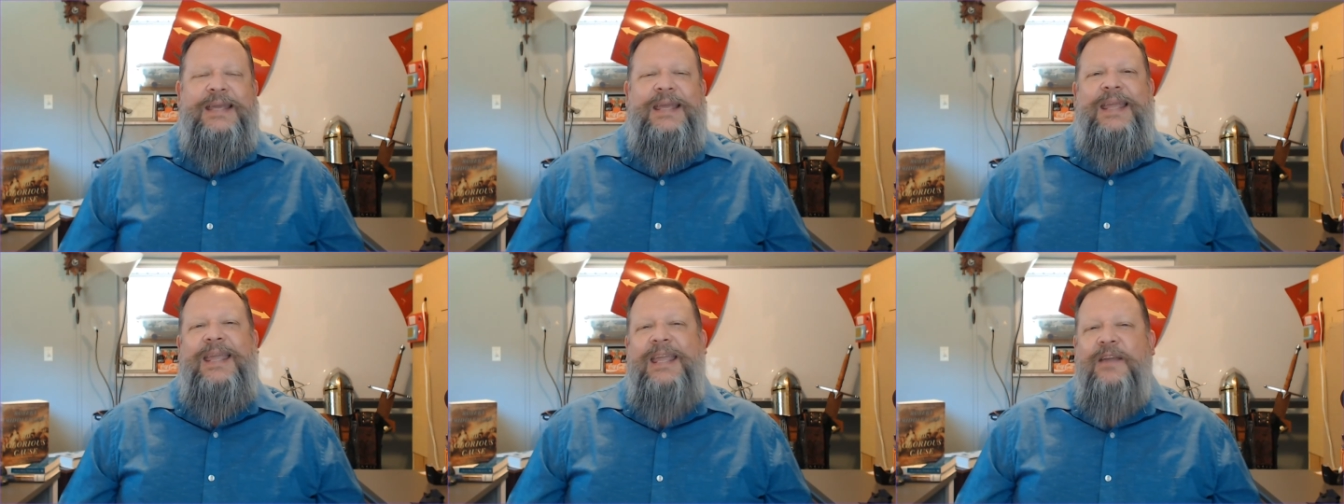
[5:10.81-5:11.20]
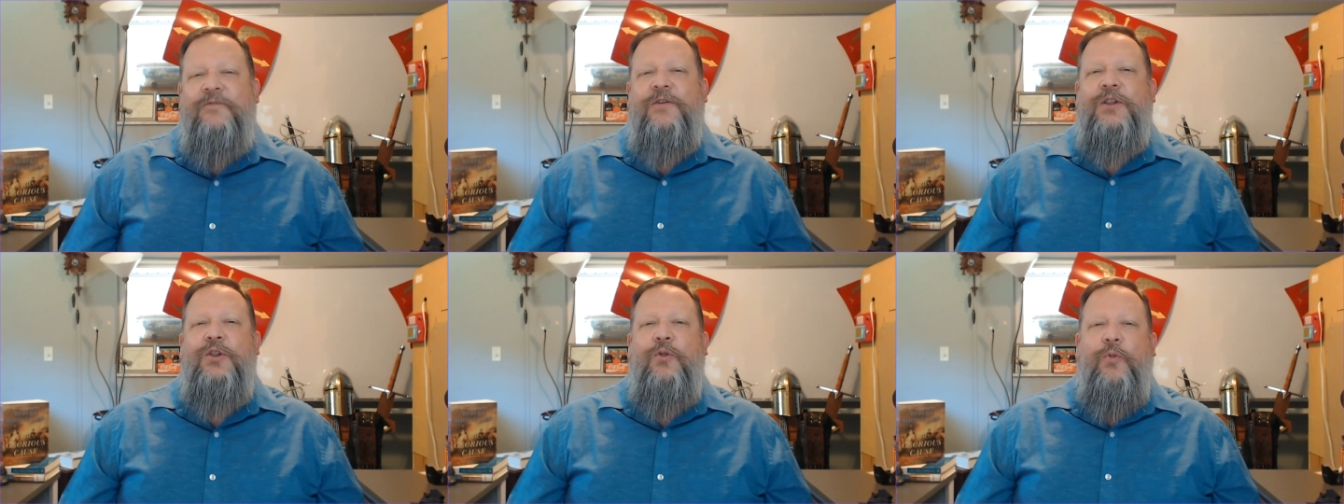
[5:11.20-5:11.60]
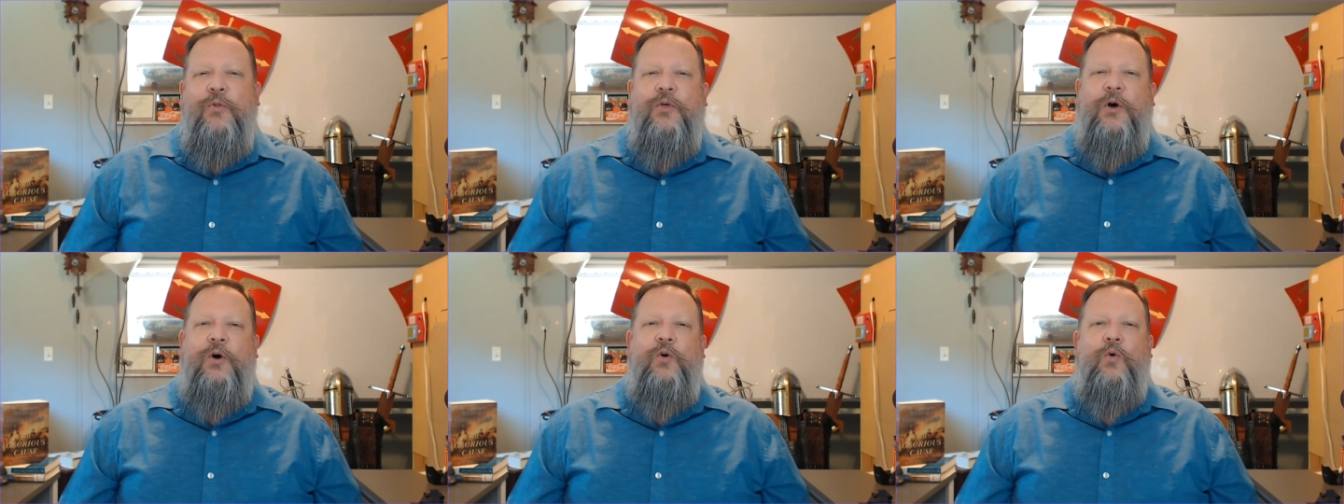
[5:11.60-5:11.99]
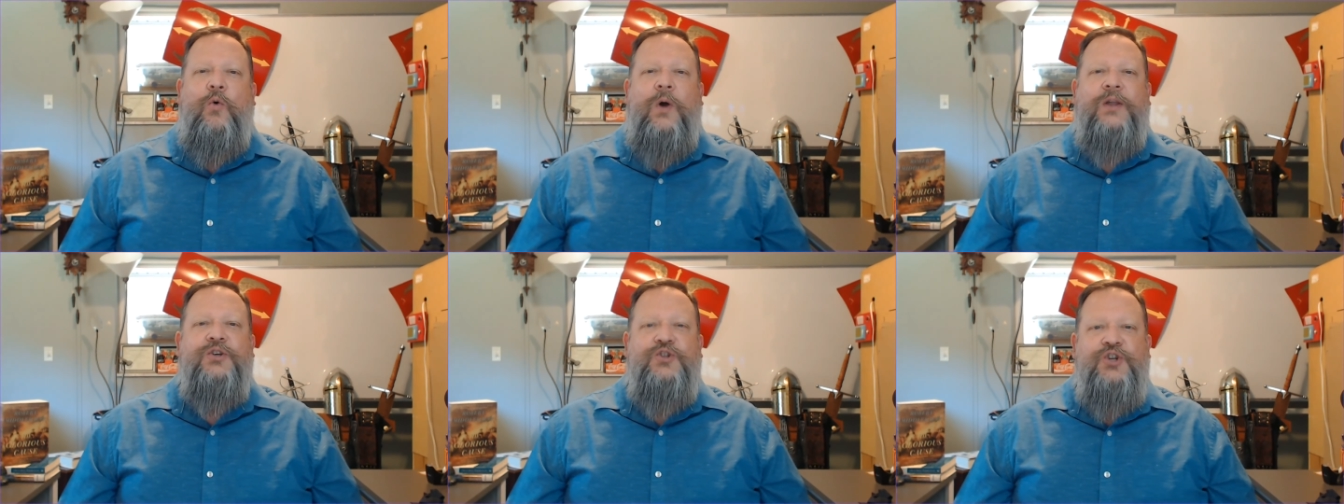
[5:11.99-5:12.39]
Even though
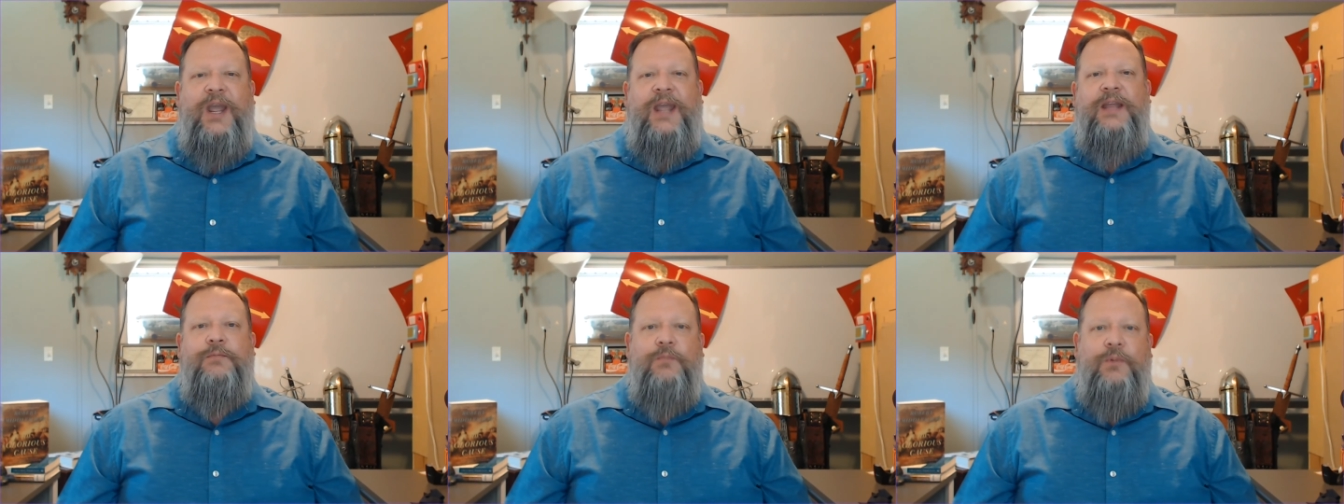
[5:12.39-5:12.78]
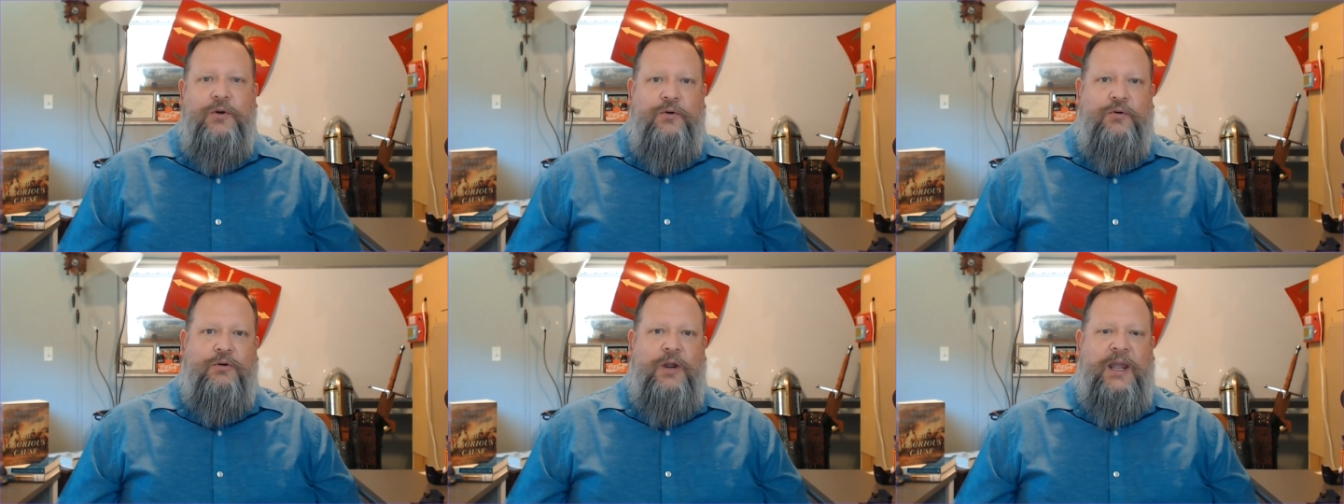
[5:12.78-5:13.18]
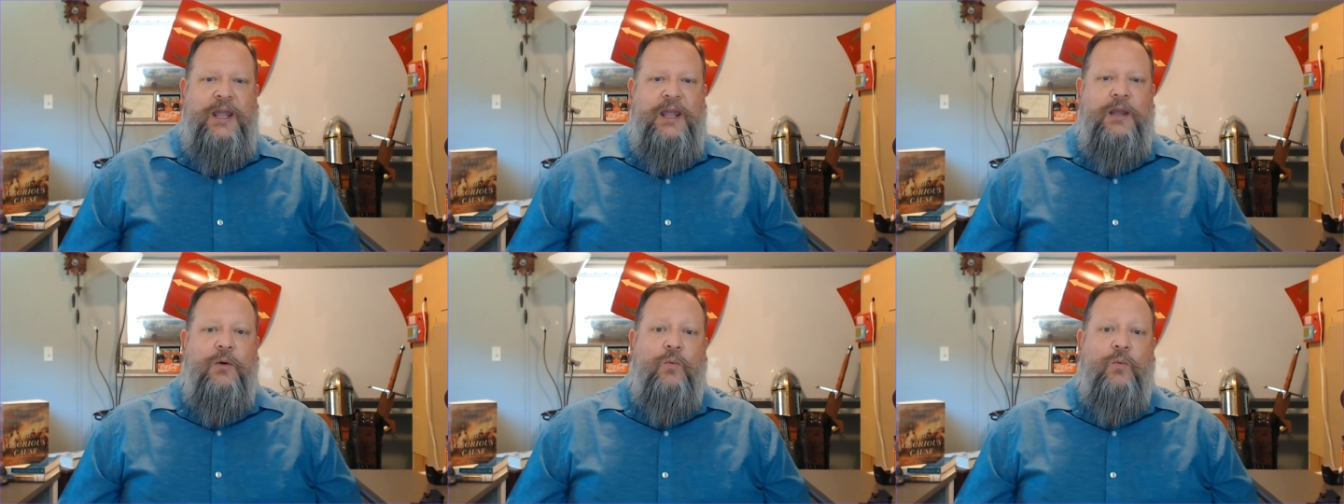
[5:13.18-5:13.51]
Jane McCrea